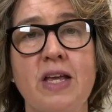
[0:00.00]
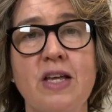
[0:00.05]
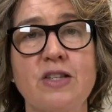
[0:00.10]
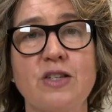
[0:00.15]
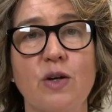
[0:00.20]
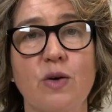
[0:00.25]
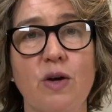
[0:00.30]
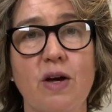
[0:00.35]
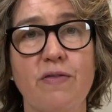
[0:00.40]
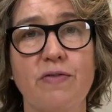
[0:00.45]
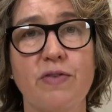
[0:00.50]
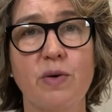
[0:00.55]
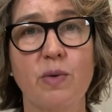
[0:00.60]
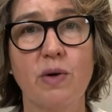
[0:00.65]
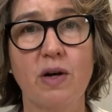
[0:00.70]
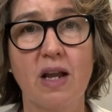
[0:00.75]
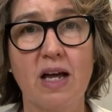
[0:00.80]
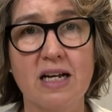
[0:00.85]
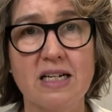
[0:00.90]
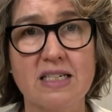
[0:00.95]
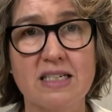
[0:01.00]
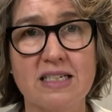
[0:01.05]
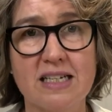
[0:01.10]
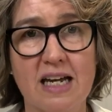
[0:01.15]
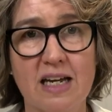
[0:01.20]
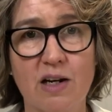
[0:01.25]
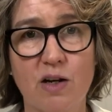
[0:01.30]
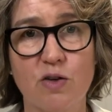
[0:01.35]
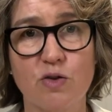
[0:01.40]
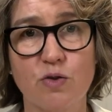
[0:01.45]
So if you would like to
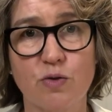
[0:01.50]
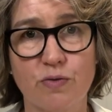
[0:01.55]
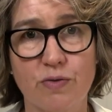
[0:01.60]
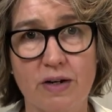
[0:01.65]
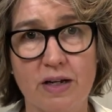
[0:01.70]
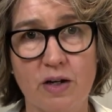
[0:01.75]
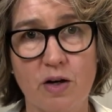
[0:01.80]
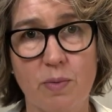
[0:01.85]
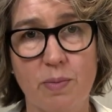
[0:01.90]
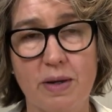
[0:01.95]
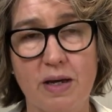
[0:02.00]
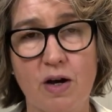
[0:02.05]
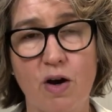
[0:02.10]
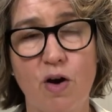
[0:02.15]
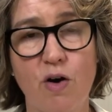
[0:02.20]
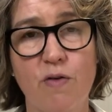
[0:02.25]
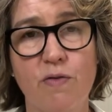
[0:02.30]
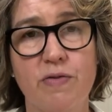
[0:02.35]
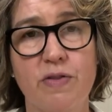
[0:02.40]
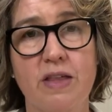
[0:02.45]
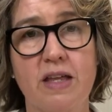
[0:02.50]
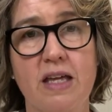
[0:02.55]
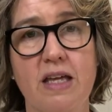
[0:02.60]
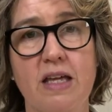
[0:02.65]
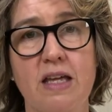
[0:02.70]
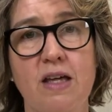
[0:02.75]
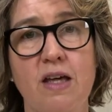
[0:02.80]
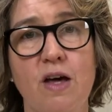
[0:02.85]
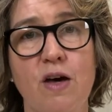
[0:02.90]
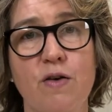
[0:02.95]
download your free copy of
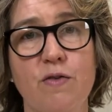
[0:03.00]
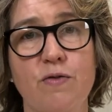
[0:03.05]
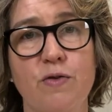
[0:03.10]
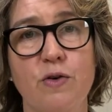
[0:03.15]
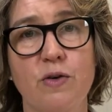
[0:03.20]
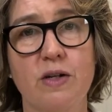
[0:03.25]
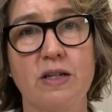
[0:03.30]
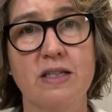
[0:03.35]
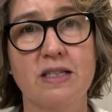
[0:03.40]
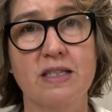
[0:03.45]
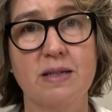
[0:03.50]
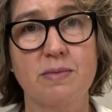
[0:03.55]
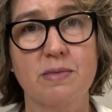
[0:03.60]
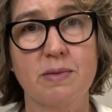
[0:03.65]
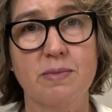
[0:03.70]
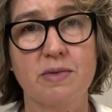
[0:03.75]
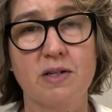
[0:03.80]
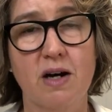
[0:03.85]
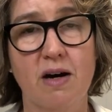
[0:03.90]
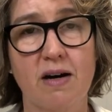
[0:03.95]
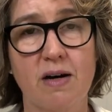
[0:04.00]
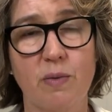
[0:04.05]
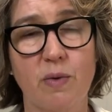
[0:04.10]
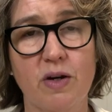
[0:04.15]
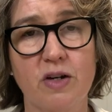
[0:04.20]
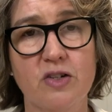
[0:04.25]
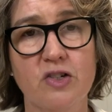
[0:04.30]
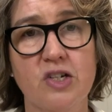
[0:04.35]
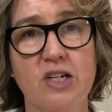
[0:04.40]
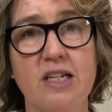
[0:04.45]
the Food and Symptom Diary
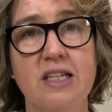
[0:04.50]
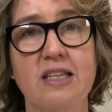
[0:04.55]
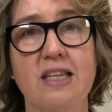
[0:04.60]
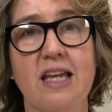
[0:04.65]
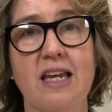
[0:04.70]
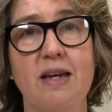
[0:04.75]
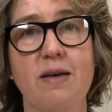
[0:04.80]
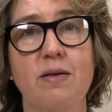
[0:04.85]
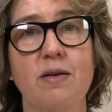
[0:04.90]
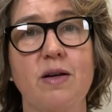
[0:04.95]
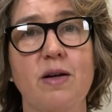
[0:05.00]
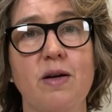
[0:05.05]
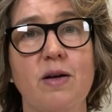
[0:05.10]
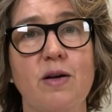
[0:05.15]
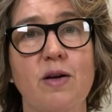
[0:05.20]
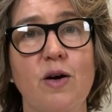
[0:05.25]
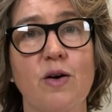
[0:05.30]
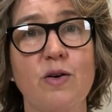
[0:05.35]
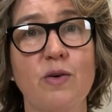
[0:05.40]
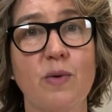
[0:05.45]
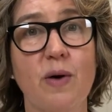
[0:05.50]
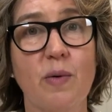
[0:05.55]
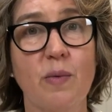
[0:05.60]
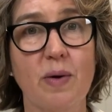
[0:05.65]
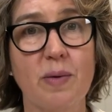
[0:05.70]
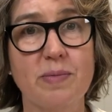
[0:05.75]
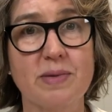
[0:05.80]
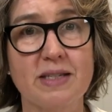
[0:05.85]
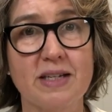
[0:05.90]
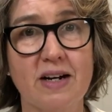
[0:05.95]
worksheet, then go to our
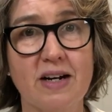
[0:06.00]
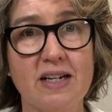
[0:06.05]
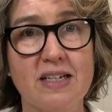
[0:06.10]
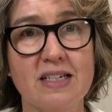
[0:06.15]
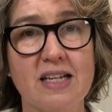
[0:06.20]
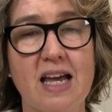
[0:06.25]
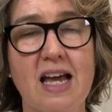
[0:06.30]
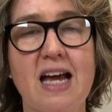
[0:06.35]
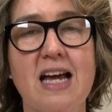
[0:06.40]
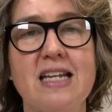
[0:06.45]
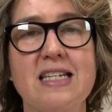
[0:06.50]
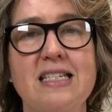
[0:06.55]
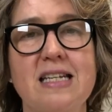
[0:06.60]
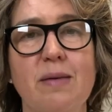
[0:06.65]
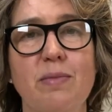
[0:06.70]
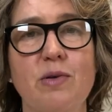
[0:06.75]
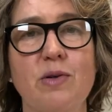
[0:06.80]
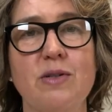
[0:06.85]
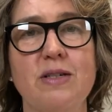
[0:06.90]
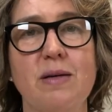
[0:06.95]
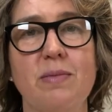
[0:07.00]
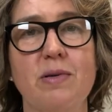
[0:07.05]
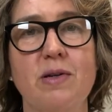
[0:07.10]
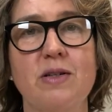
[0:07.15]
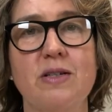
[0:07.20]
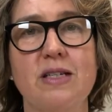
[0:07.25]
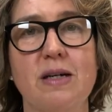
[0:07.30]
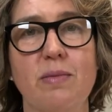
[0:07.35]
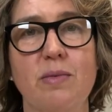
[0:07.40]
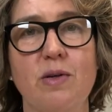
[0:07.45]
website,
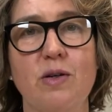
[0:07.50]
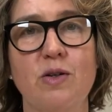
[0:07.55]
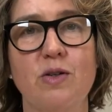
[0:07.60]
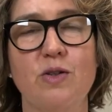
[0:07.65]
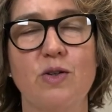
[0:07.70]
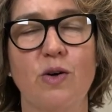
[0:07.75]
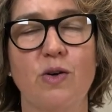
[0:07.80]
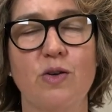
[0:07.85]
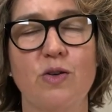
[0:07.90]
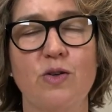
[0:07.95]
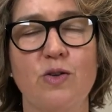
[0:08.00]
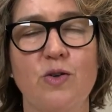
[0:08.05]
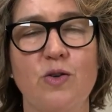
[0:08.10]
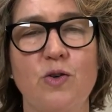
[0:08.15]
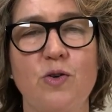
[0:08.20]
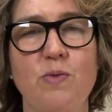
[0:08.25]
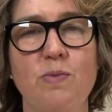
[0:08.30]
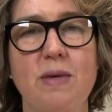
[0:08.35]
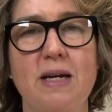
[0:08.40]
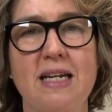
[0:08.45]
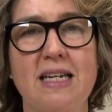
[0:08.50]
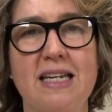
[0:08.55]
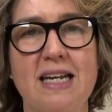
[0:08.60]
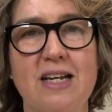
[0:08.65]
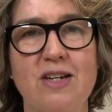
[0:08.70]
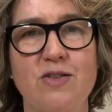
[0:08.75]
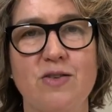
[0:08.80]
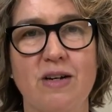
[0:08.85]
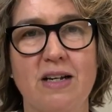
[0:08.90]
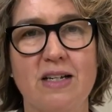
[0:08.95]

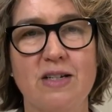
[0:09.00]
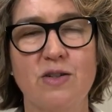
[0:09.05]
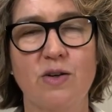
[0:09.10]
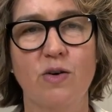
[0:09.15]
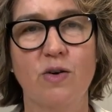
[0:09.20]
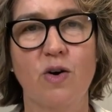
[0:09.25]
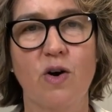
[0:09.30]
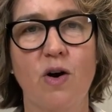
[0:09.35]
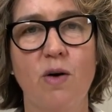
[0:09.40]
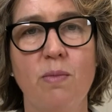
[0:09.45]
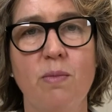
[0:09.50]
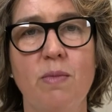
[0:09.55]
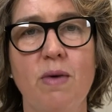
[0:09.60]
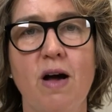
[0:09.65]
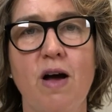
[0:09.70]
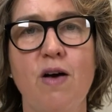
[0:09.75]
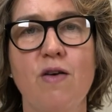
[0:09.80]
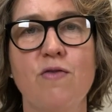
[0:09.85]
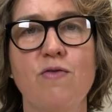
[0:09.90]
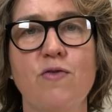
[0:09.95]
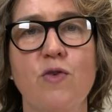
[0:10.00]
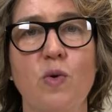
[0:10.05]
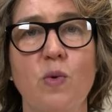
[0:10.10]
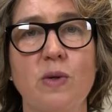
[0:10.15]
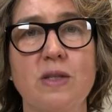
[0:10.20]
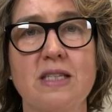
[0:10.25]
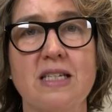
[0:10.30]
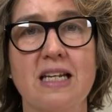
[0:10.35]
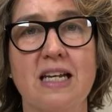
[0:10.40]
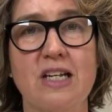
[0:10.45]

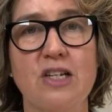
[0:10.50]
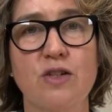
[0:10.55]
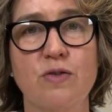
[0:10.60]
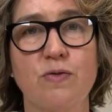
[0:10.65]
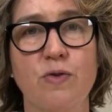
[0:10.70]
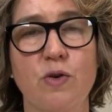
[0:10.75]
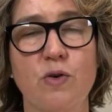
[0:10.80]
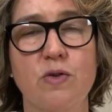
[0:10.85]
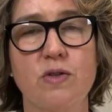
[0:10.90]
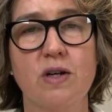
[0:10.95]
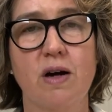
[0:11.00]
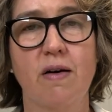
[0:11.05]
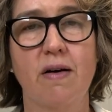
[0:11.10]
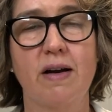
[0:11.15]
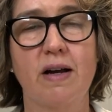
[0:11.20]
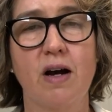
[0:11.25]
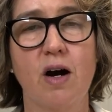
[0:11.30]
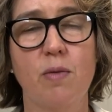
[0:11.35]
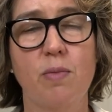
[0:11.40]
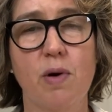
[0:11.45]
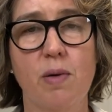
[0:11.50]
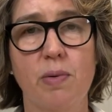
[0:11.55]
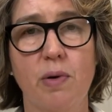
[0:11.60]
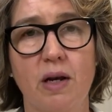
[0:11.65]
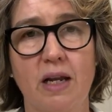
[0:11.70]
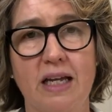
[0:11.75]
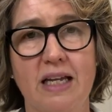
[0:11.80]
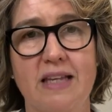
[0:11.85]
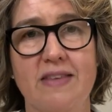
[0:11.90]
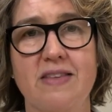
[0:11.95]
www.newmenaturally.com/food diary. I'll pop a
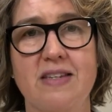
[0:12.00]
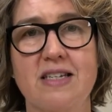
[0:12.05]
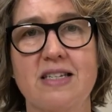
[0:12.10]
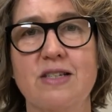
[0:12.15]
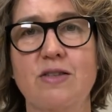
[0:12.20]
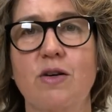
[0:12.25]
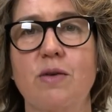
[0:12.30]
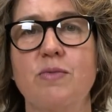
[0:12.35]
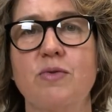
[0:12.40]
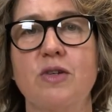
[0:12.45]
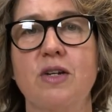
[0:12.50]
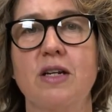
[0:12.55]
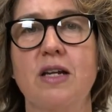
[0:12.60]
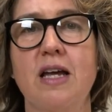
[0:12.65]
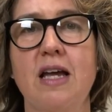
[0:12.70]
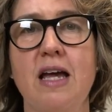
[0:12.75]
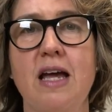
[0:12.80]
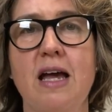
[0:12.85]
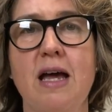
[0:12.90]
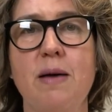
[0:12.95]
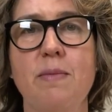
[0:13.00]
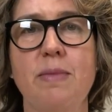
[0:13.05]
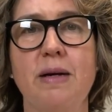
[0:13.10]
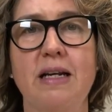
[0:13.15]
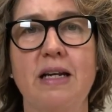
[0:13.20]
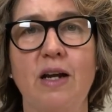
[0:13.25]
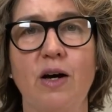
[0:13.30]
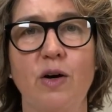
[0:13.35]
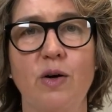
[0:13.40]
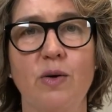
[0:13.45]
link in the description
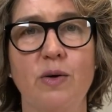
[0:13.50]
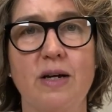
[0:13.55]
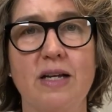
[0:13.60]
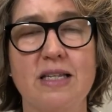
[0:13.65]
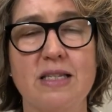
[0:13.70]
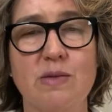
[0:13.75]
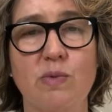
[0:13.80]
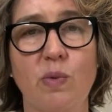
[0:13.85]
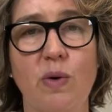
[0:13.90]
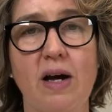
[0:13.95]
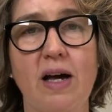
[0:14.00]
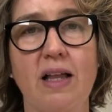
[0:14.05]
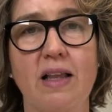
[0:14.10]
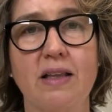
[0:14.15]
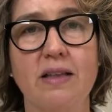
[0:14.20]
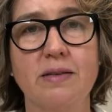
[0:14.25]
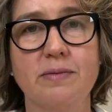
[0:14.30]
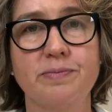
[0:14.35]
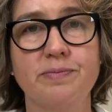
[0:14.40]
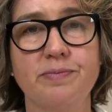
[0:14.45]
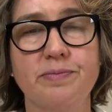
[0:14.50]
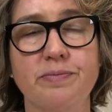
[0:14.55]
below as well.